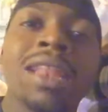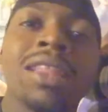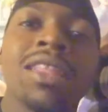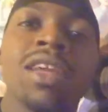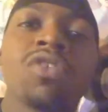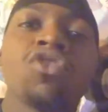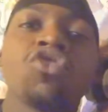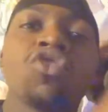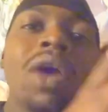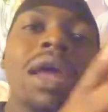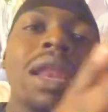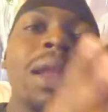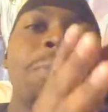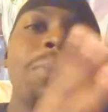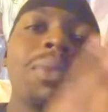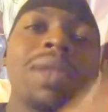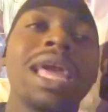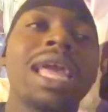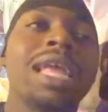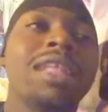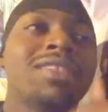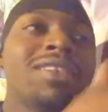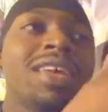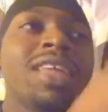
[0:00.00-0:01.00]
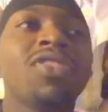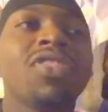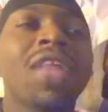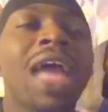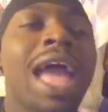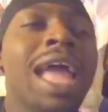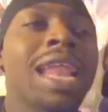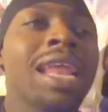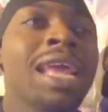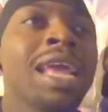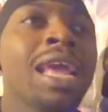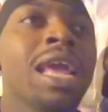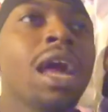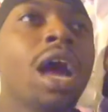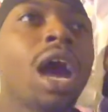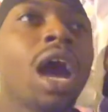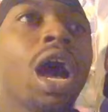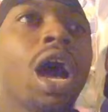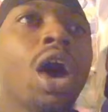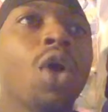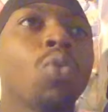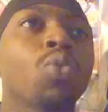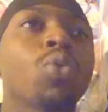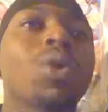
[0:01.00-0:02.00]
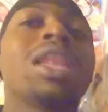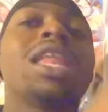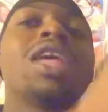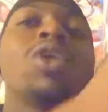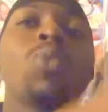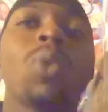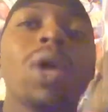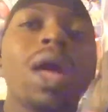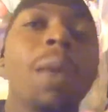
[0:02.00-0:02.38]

They're trying to play to that really well